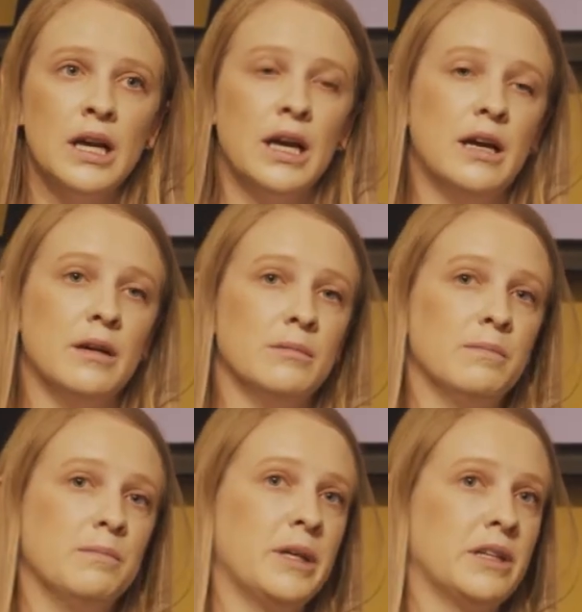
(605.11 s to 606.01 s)

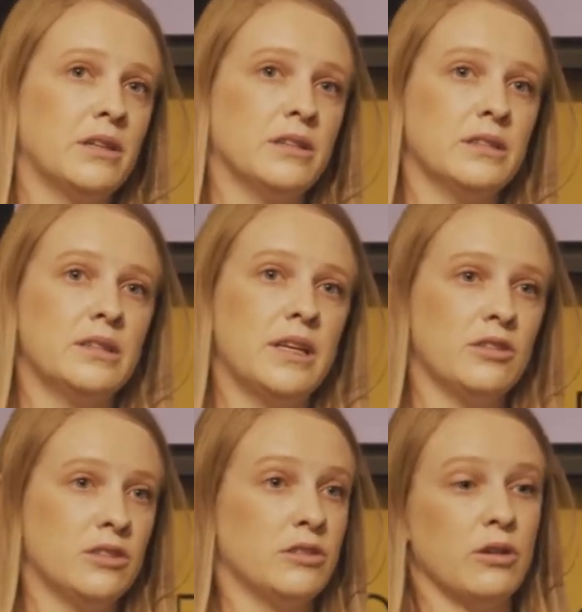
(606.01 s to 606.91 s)
because they're
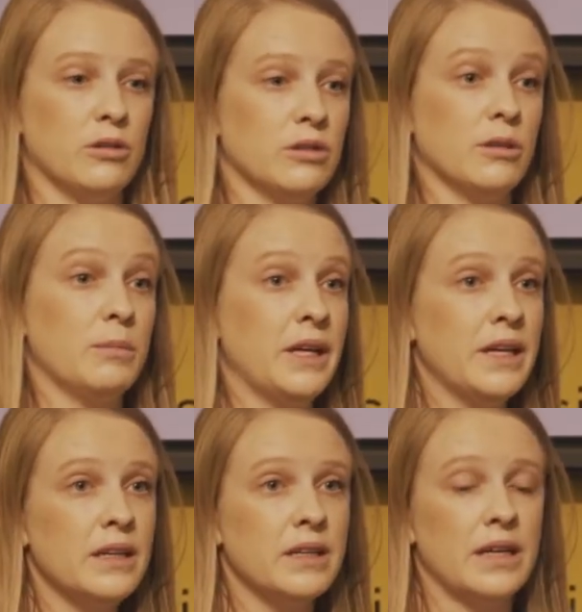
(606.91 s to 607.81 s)
just so
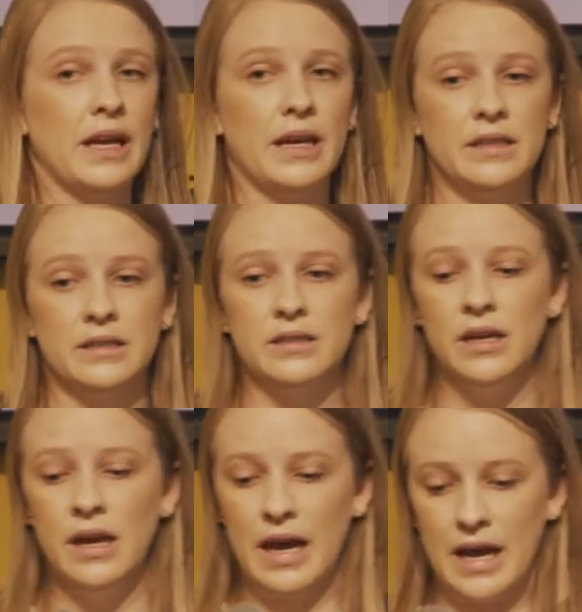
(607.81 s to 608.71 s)
big, and
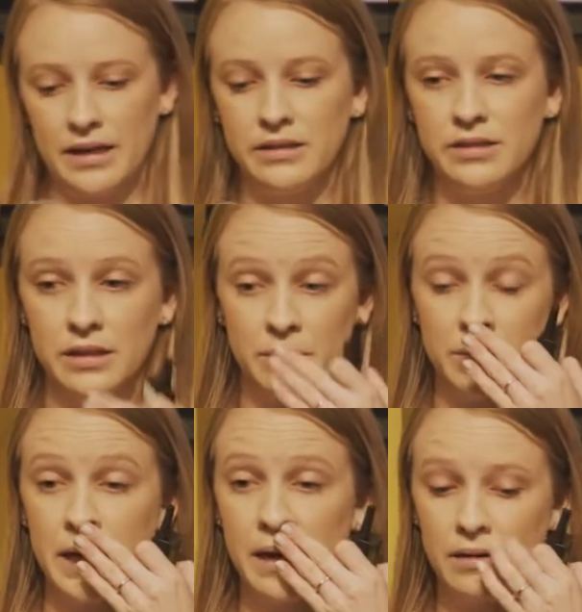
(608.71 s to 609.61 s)
adding to them
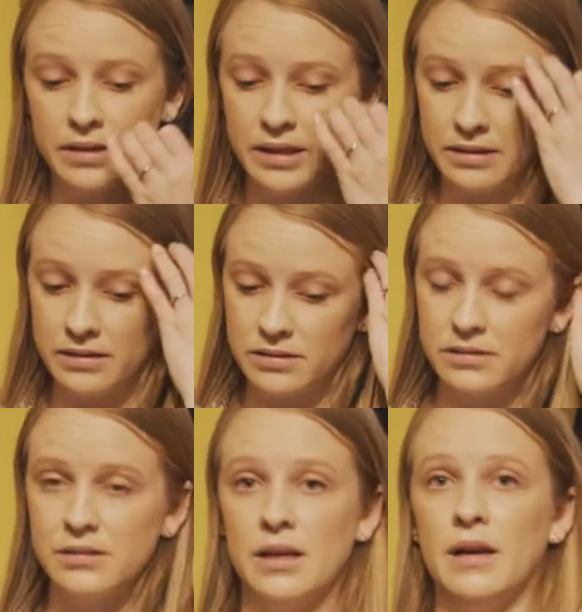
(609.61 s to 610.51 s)
now
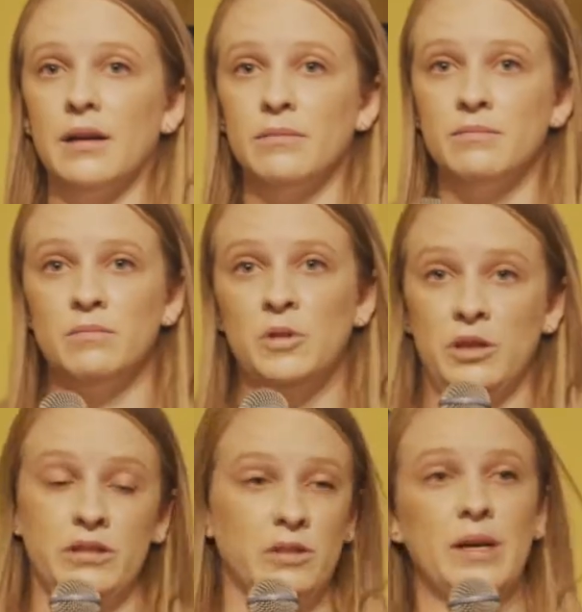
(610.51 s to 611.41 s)
is
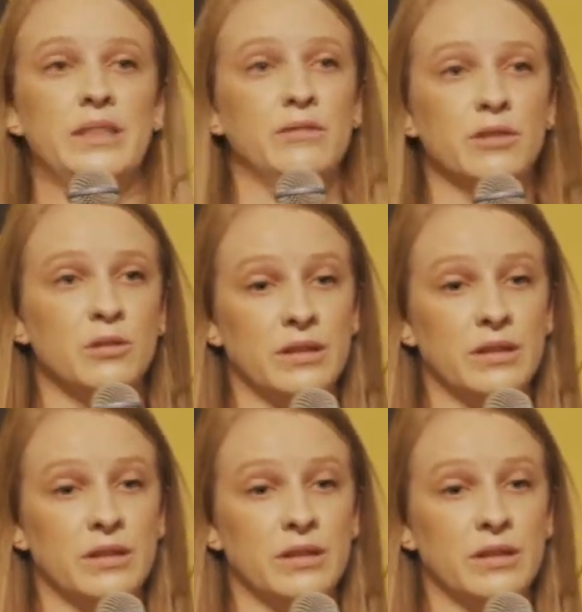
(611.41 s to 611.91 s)
it's quite difficult.